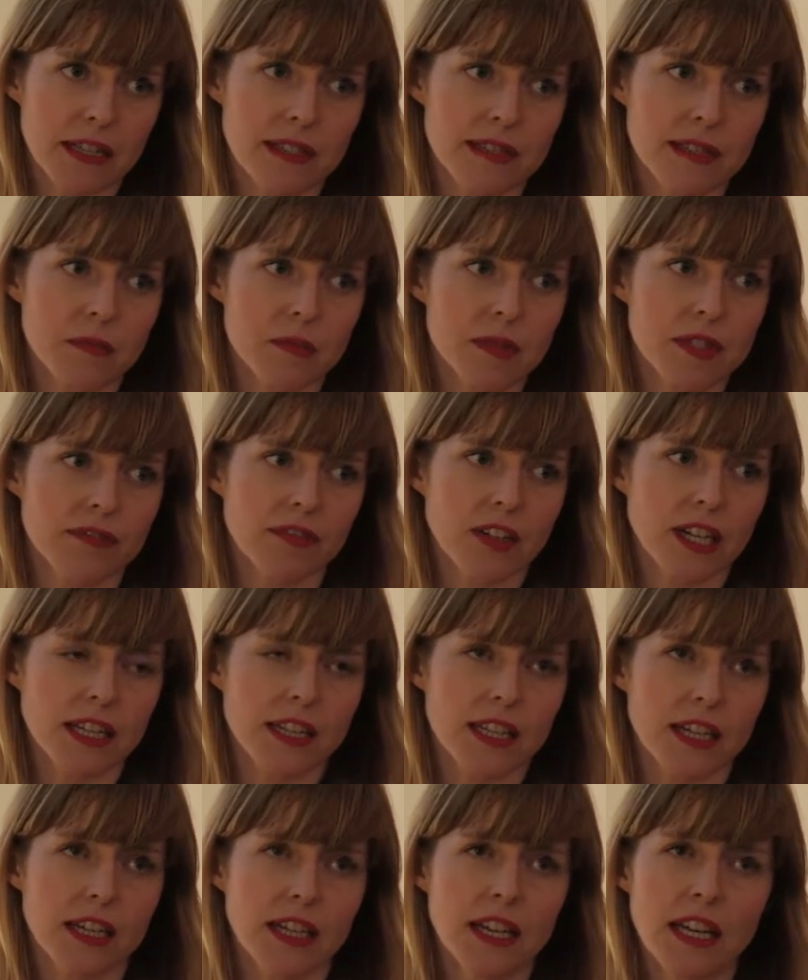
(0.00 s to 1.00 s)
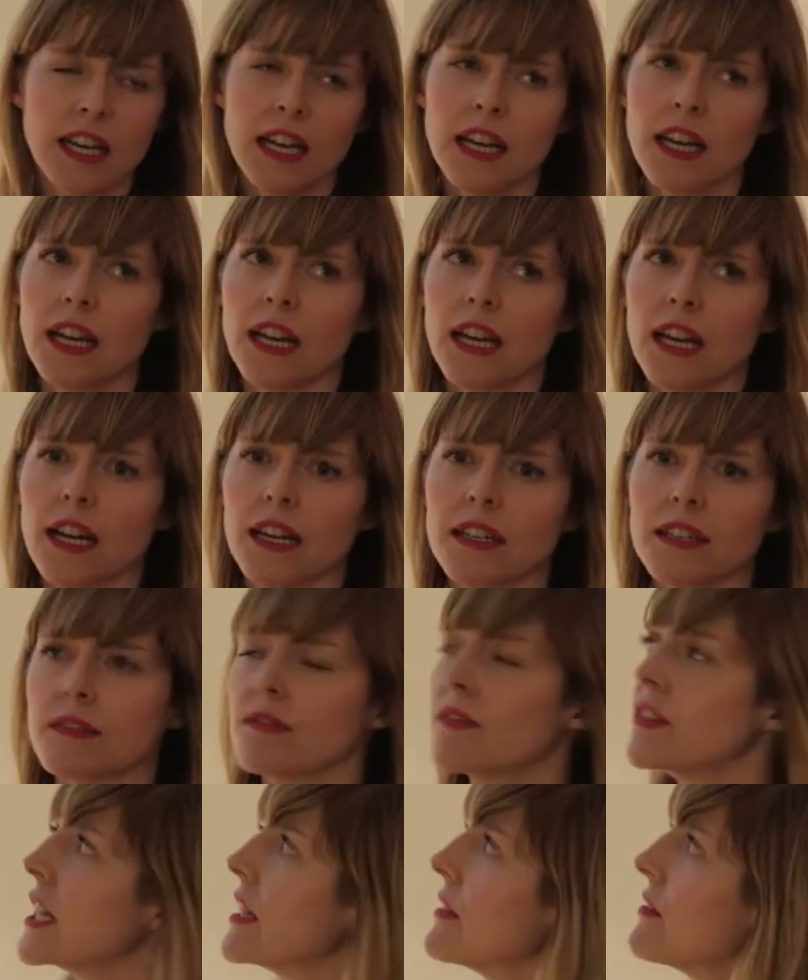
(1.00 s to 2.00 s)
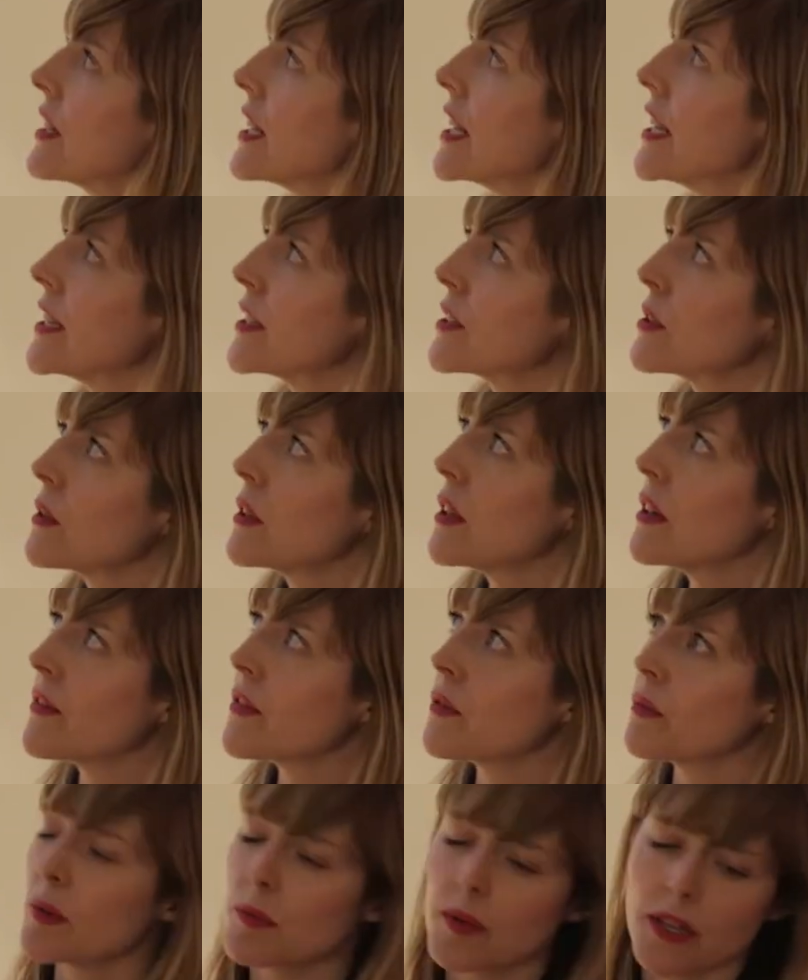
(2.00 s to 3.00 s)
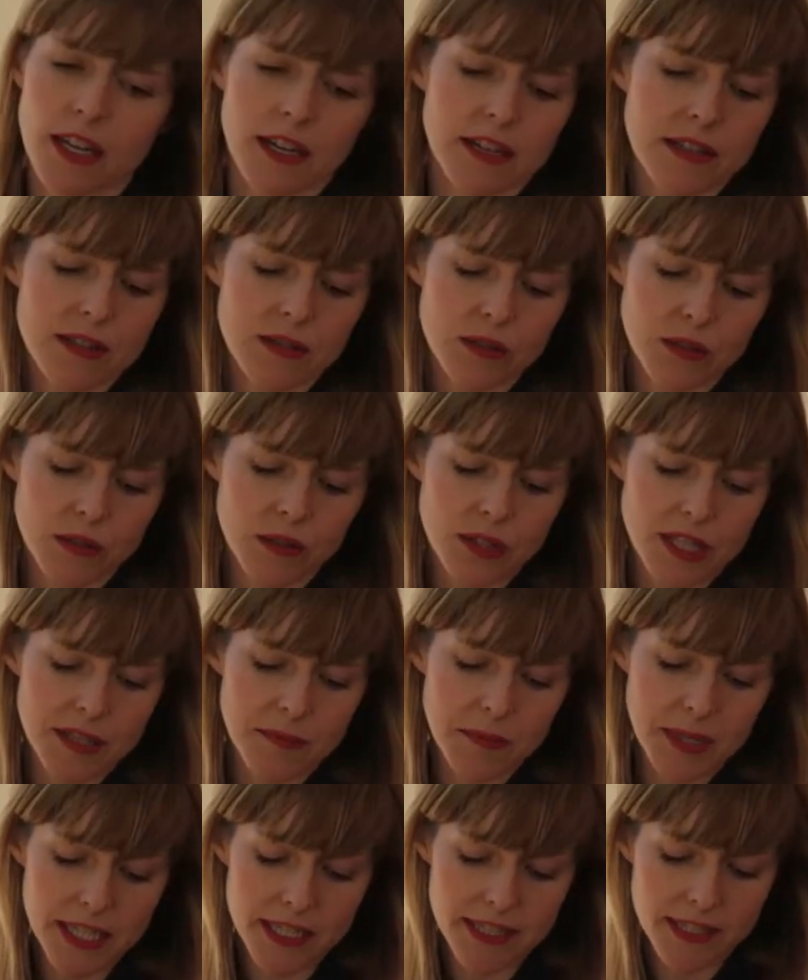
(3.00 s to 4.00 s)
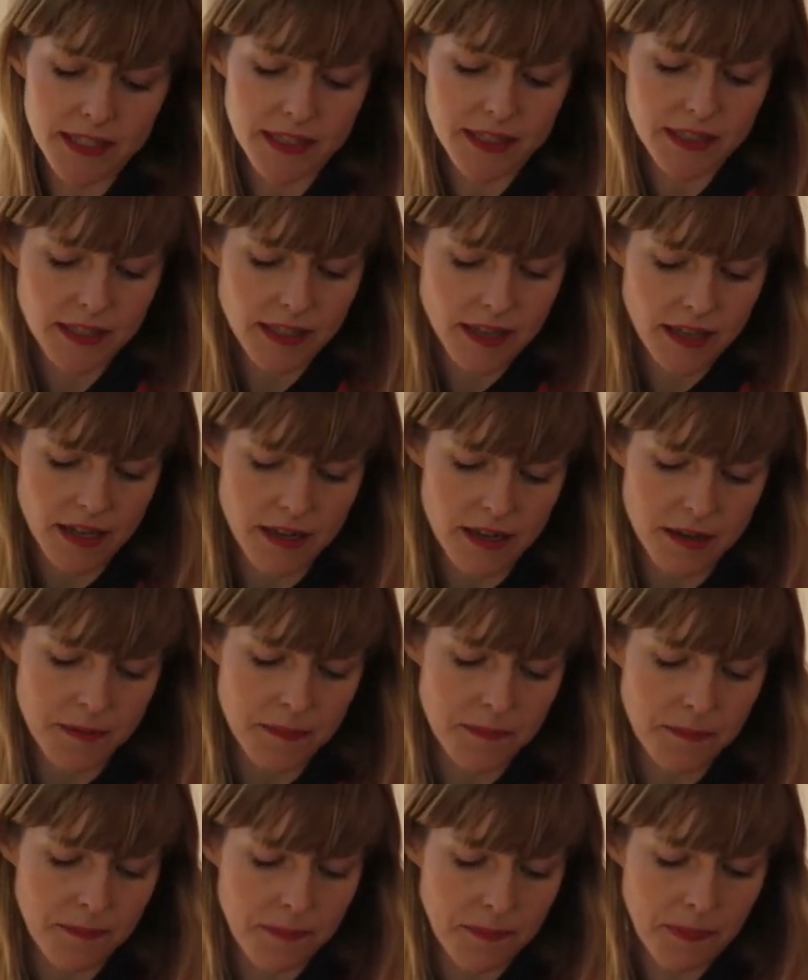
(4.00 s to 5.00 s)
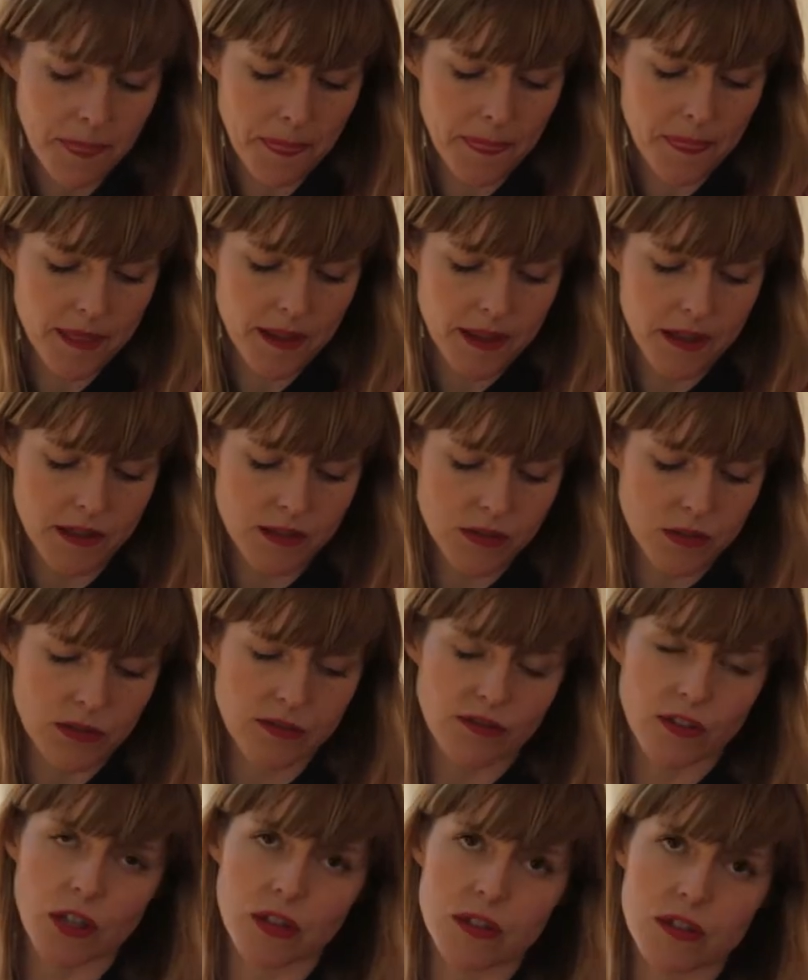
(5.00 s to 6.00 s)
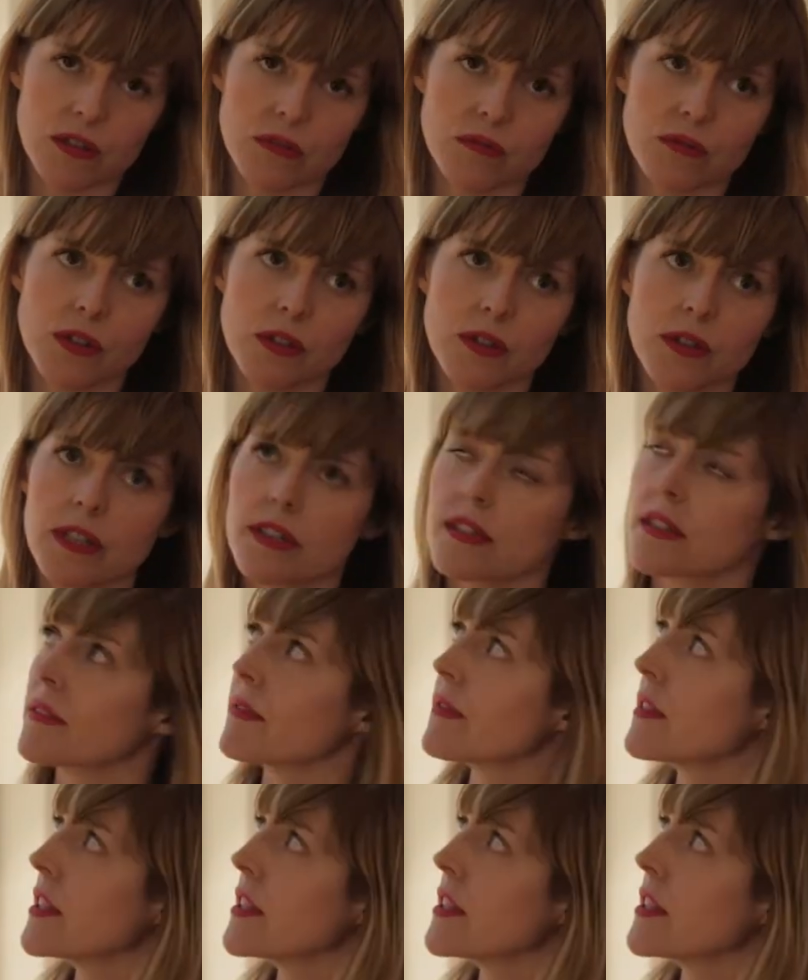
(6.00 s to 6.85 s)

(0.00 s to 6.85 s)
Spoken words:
magazine was the fact that I didn't really relate to a lot of the women that I saw in the media. The sort of guts and rawness